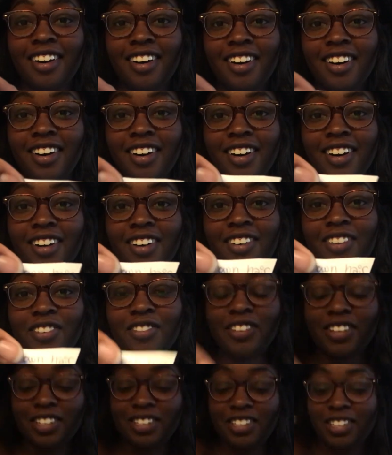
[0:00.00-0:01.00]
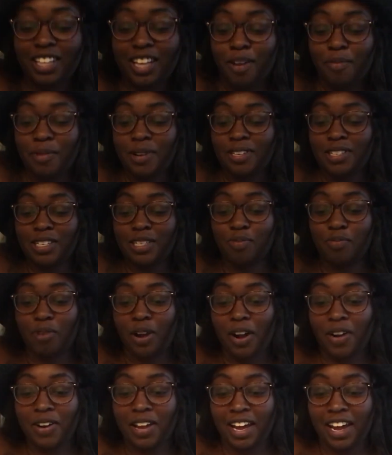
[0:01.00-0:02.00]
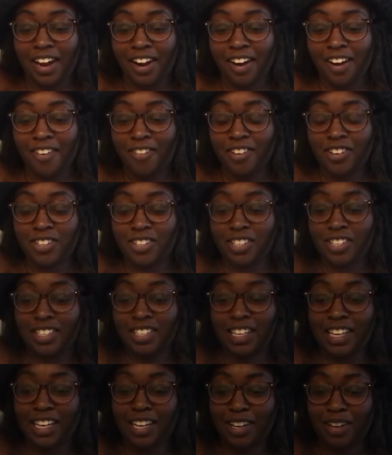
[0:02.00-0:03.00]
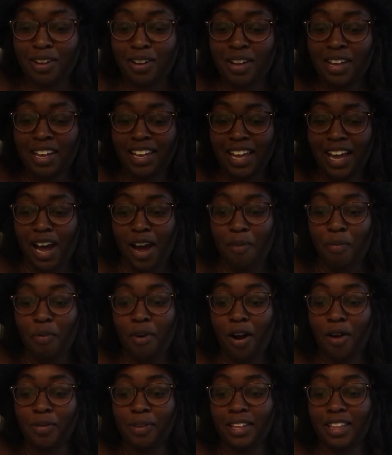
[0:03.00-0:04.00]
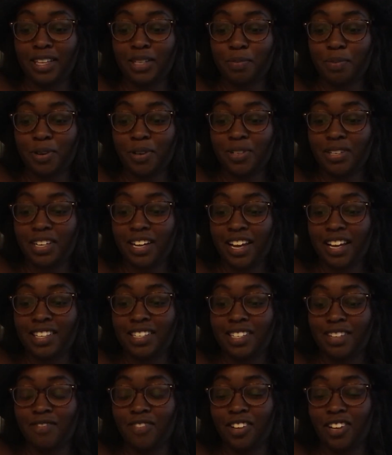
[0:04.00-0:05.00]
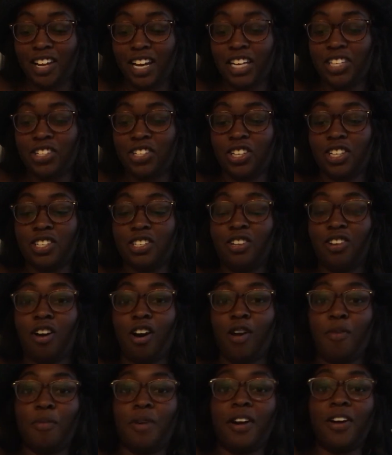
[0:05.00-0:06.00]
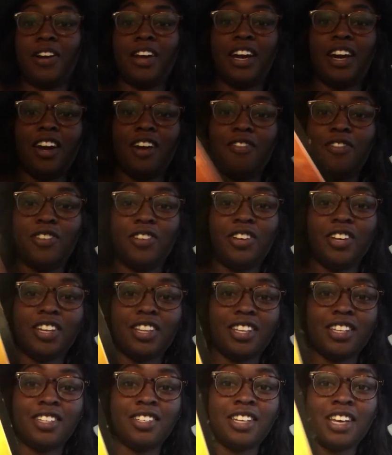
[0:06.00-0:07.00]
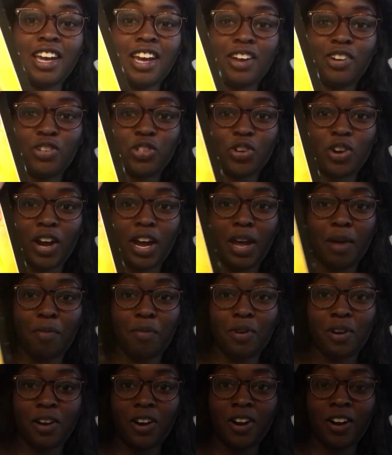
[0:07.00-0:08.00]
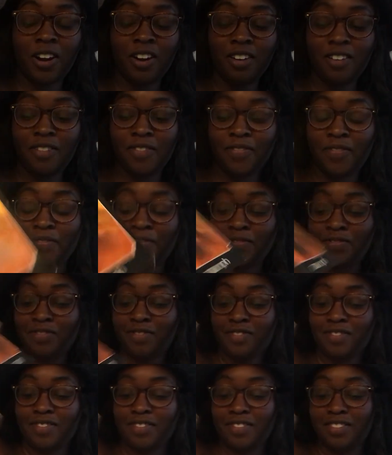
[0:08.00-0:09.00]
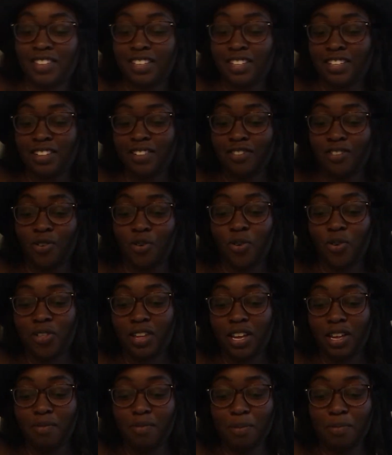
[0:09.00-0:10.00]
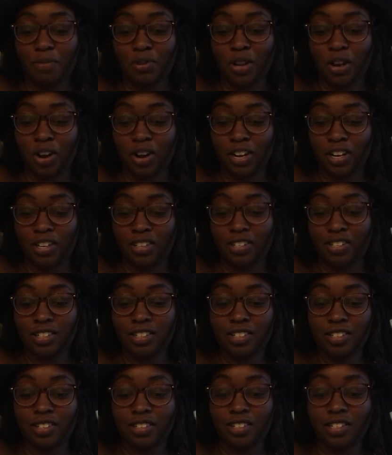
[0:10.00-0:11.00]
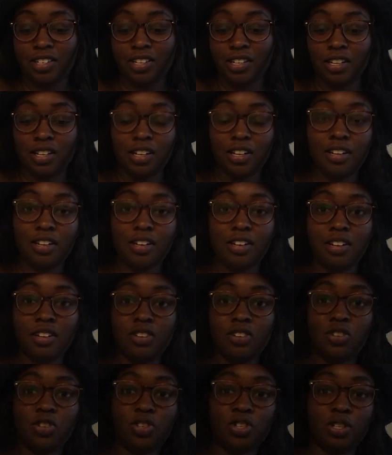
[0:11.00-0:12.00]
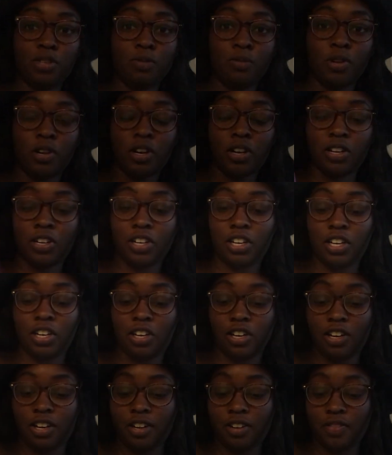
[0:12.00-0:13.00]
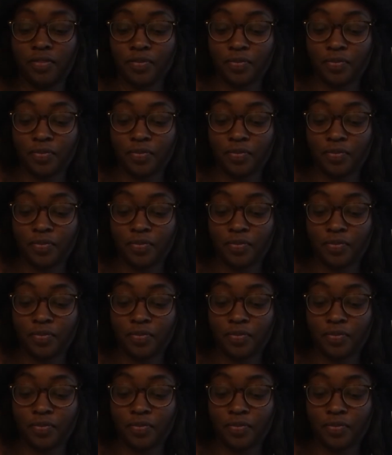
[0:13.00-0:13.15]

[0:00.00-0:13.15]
I don't know if you can see that, but it says brown hair, which is like, yeah, probably this person has some luscious long brown hair. If you look at this triumph card, or they can be blonde, since you see the is blonde here.